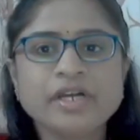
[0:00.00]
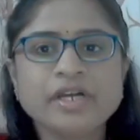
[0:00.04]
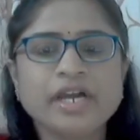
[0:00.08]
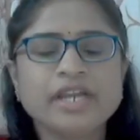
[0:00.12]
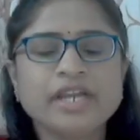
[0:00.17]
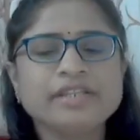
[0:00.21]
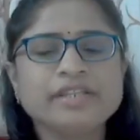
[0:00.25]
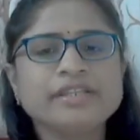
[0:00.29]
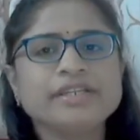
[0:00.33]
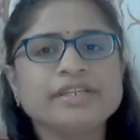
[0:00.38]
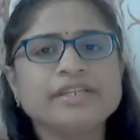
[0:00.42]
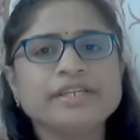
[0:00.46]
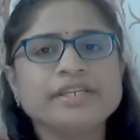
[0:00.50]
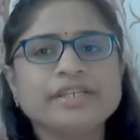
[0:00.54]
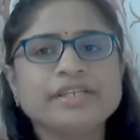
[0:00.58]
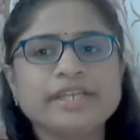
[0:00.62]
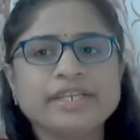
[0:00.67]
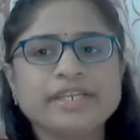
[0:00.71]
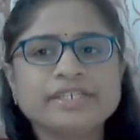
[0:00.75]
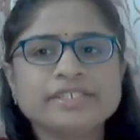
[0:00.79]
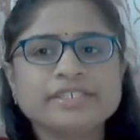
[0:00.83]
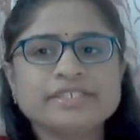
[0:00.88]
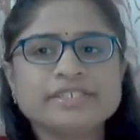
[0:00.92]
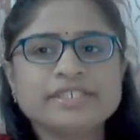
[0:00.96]
and they did
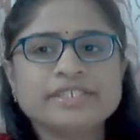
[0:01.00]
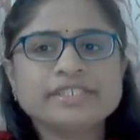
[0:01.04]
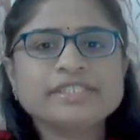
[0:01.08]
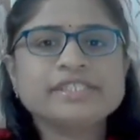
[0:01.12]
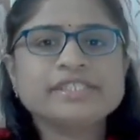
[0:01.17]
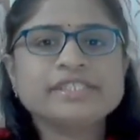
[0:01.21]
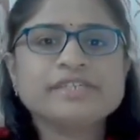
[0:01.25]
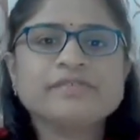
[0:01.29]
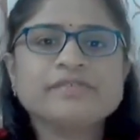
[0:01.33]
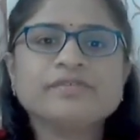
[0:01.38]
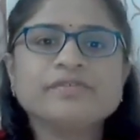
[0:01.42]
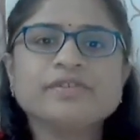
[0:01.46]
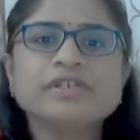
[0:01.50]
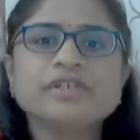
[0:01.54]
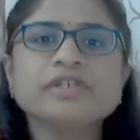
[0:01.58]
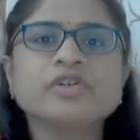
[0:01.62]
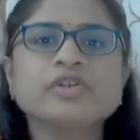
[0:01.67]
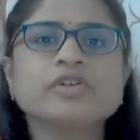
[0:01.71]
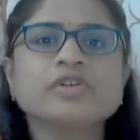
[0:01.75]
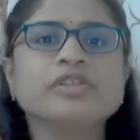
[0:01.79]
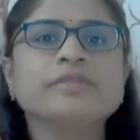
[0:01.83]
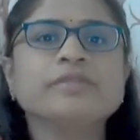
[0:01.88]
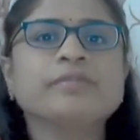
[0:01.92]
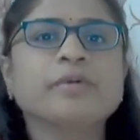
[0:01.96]
extensive
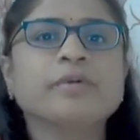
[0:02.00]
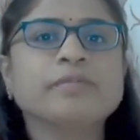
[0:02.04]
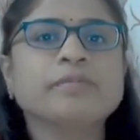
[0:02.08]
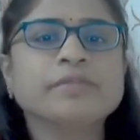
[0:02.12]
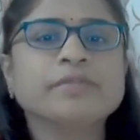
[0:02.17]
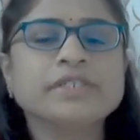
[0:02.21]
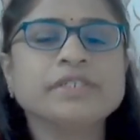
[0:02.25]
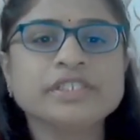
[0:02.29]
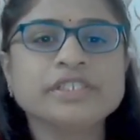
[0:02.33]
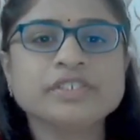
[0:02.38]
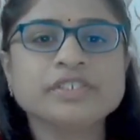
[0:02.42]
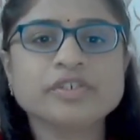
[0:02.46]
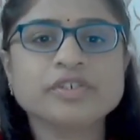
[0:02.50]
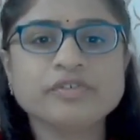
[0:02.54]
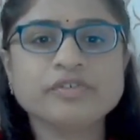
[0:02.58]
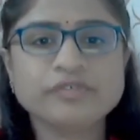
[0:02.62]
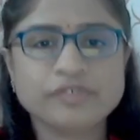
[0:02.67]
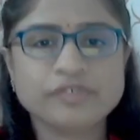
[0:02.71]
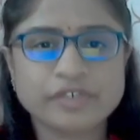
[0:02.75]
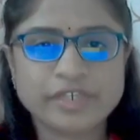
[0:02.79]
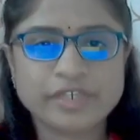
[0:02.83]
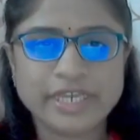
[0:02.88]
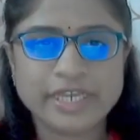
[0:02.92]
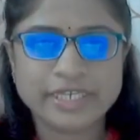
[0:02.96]
work on the properties
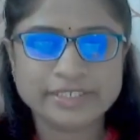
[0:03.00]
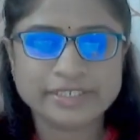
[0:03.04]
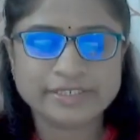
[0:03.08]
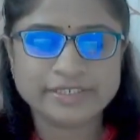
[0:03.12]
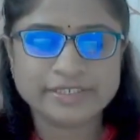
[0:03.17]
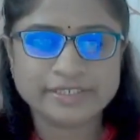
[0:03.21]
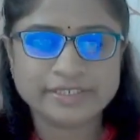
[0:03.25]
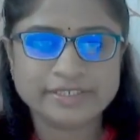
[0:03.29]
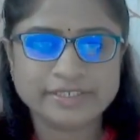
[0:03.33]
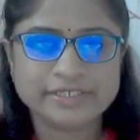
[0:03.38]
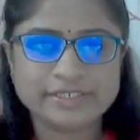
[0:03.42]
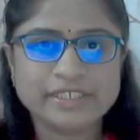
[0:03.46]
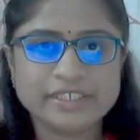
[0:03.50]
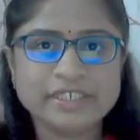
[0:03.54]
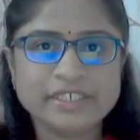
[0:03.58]
of gases.